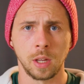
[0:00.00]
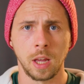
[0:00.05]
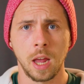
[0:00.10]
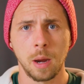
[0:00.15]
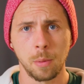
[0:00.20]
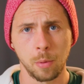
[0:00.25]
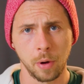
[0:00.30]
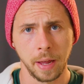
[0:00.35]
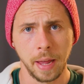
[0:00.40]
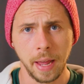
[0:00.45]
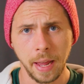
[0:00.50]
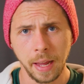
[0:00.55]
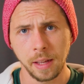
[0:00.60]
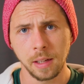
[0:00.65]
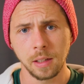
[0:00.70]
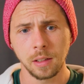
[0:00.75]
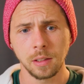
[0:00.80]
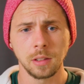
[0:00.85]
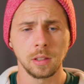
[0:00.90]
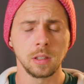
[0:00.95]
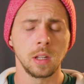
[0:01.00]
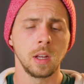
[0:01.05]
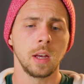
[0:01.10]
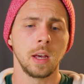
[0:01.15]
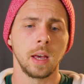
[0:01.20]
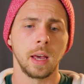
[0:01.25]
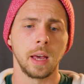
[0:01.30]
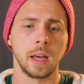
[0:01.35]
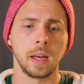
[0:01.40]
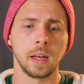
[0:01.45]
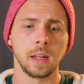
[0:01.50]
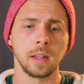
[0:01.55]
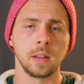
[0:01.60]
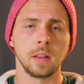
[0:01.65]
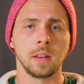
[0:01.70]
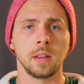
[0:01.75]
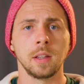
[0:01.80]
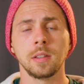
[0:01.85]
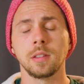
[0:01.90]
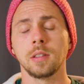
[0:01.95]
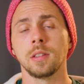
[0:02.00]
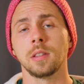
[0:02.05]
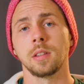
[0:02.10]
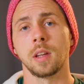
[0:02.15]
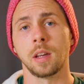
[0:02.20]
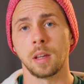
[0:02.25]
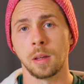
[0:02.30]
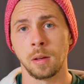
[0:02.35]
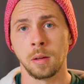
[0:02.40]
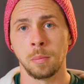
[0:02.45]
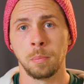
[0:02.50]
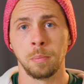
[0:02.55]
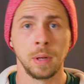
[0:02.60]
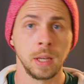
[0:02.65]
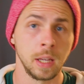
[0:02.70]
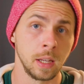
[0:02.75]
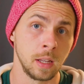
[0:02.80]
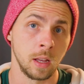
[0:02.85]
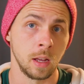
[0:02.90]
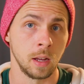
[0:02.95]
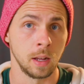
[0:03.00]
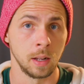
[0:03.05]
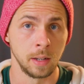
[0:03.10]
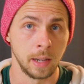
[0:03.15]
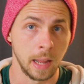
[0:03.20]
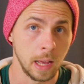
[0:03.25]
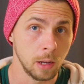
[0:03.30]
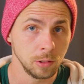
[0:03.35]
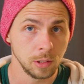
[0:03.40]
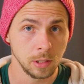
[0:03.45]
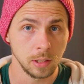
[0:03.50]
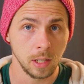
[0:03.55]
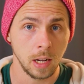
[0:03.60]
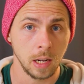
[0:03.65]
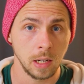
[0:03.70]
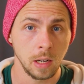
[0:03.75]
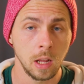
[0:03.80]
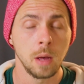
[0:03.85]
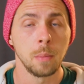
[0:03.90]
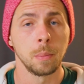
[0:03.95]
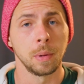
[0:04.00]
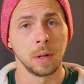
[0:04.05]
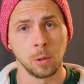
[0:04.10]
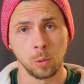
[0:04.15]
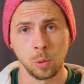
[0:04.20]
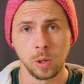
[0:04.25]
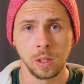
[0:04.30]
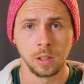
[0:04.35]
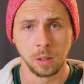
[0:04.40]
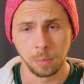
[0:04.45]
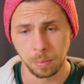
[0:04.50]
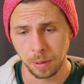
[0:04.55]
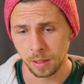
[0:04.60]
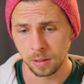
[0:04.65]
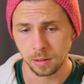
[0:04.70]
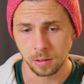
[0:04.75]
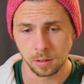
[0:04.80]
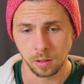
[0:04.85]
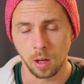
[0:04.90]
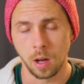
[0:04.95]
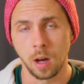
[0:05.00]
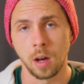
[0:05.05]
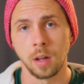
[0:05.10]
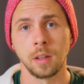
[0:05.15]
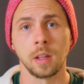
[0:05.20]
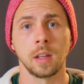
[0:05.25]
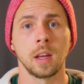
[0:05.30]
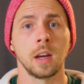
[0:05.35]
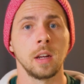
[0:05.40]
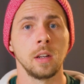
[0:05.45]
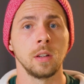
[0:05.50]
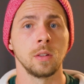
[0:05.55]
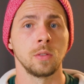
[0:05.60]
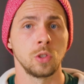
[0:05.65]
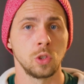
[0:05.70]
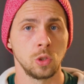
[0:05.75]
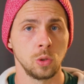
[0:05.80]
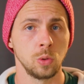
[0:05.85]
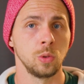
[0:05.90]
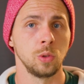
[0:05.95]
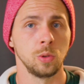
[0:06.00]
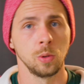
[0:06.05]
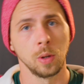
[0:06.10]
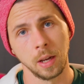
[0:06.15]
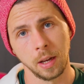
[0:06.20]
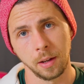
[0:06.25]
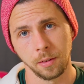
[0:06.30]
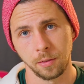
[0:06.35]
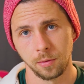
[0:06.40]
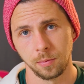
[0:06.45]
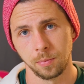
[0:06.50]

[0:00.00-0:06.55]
camera angles and this is like a big downside but really depends on the kind of shoot you have.